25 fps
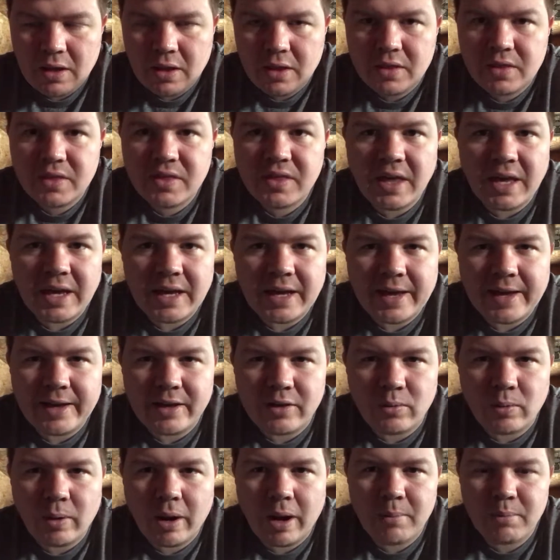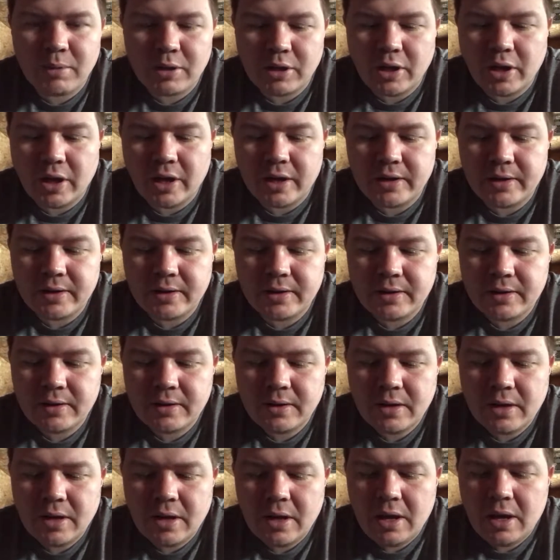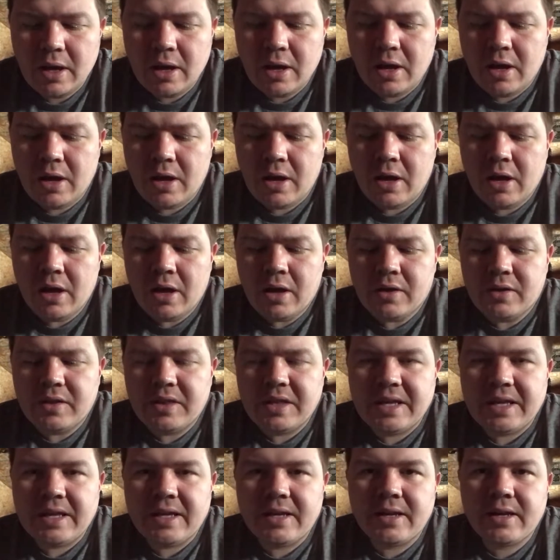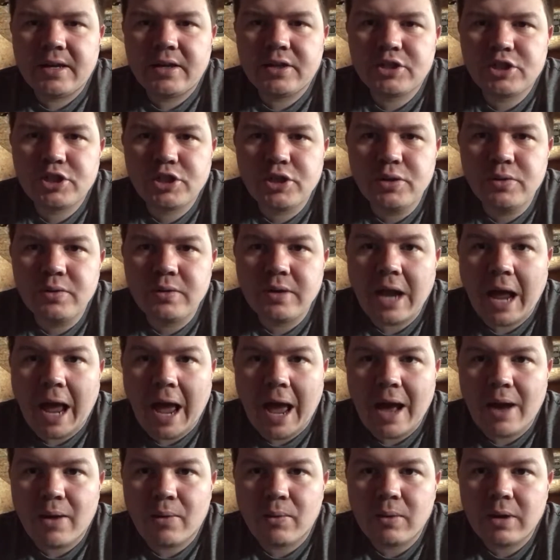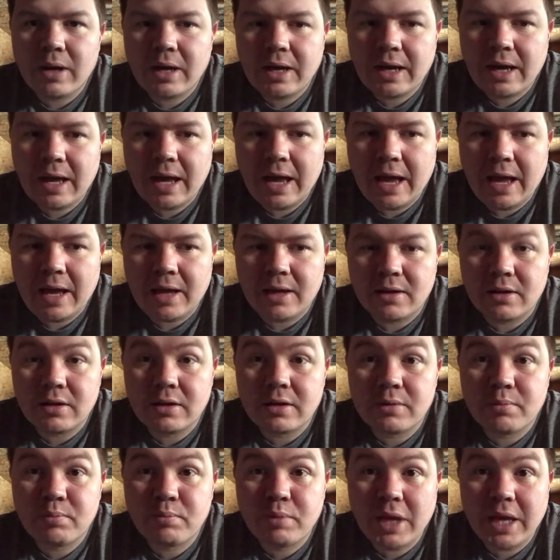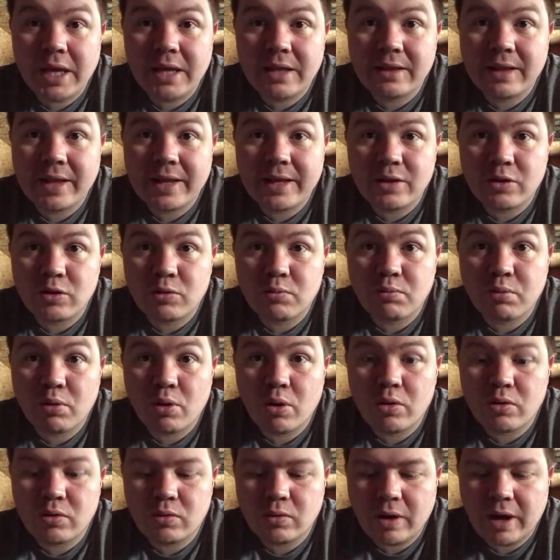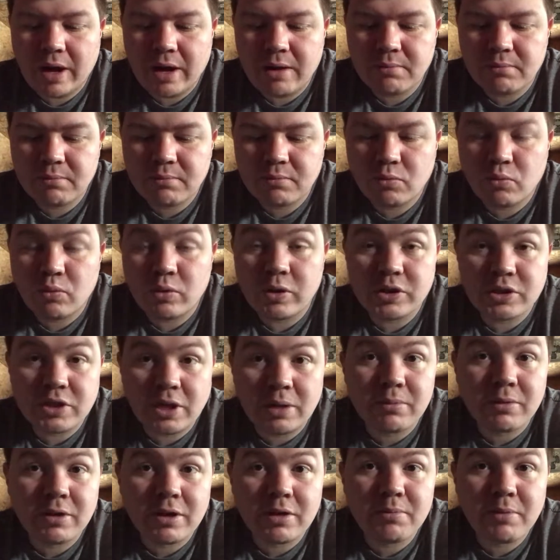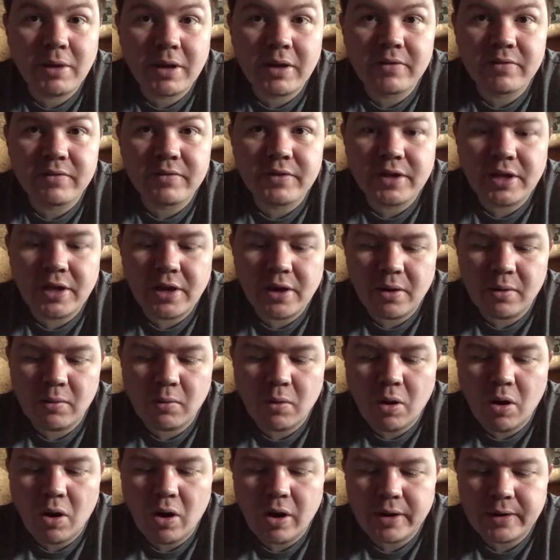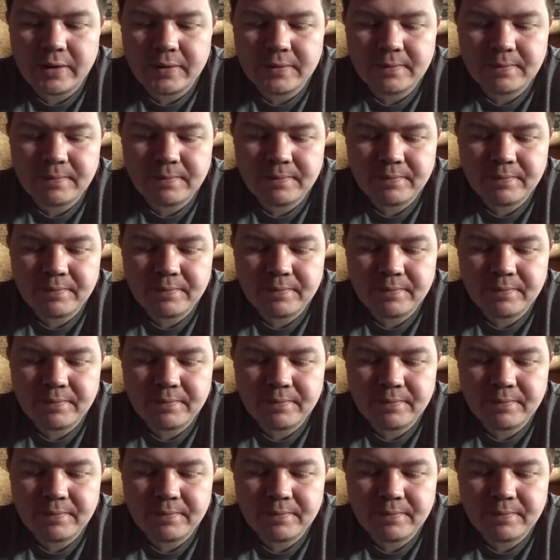thing at Grab a Gun, the shoot now and pay later program, which I'm going to make a video on.